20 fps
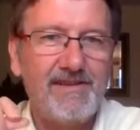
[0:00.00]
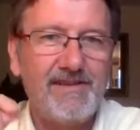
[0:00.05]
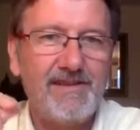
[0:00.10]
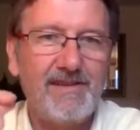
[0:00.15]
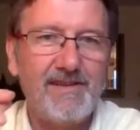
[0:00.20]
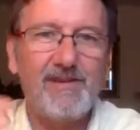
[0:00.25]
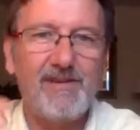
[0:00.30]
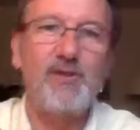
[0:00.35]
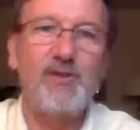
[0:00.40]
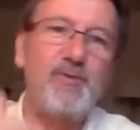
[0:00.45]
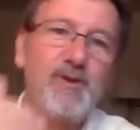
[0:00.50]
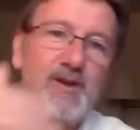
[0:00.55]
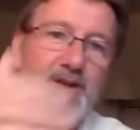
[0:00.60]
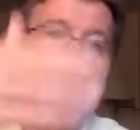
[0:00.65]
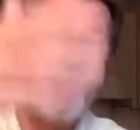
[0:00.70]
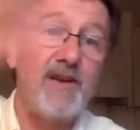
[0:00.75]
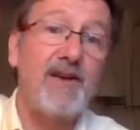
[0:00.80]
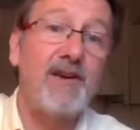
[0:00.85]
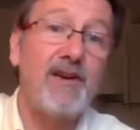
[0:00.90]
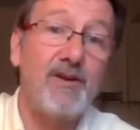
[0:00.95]
A little bit
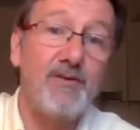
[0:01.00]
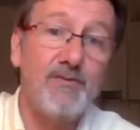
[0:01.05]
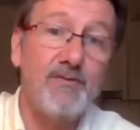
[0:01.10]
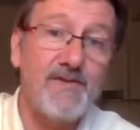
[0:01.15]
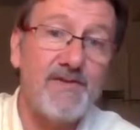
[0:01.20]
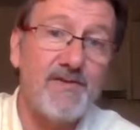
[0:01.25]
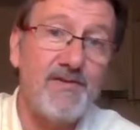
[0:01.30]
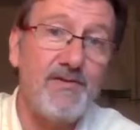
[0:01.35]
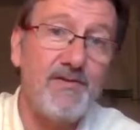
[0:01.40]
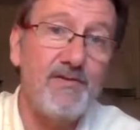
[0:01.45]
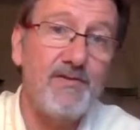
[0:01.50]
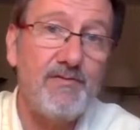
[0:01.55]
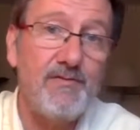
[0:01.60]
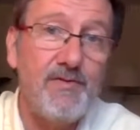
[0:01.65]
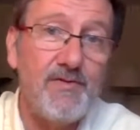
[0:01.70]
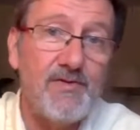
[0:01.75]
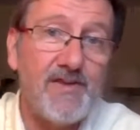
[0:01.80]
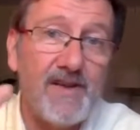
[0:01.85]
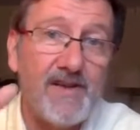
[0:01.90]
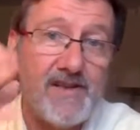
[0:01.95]
like you
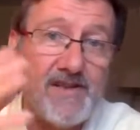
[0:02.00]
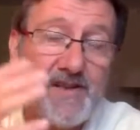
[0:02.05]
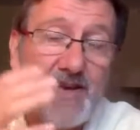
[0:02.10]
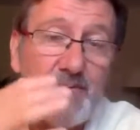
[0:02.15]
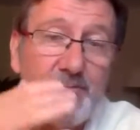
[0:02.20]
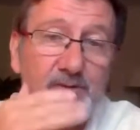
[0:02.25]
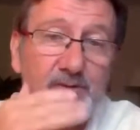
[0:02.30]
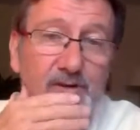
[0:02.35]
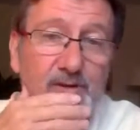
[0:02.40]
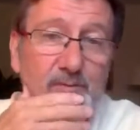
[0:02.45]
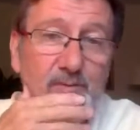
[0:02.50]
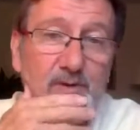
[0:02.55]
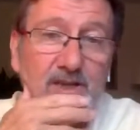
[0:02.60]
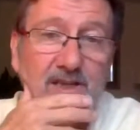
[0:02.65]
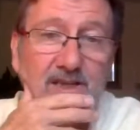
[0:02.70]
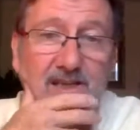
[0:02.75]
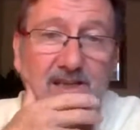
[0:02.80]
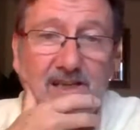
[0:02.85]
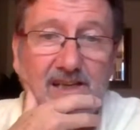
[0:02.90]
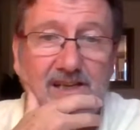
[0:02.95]
used that example at the
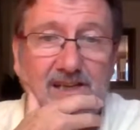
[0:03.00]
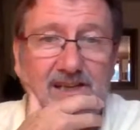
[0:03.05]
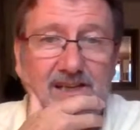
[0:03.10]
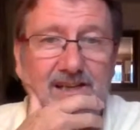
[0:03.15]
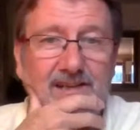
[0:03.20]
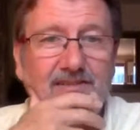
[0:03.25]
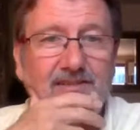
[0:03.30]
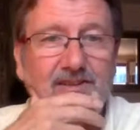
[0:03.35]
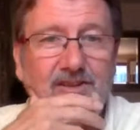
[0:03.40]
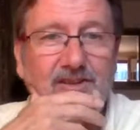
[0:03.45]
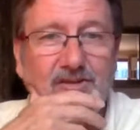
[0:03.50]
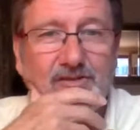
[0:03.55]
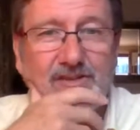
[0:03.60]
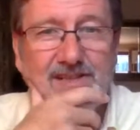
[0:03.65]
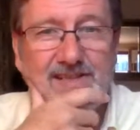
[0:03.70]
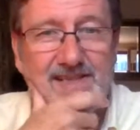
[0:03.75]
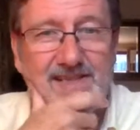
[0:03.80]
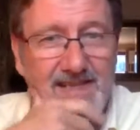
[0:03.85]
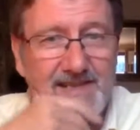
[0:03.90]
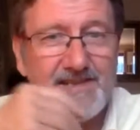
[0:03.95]
beginning. In a
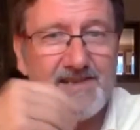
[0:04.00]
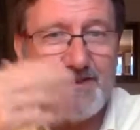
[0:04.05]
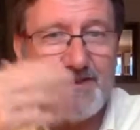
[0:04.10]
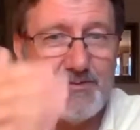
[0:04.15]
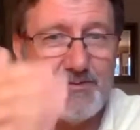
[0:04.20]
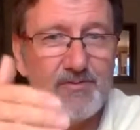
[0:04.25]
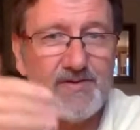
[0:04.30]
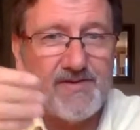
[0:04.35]
sense, I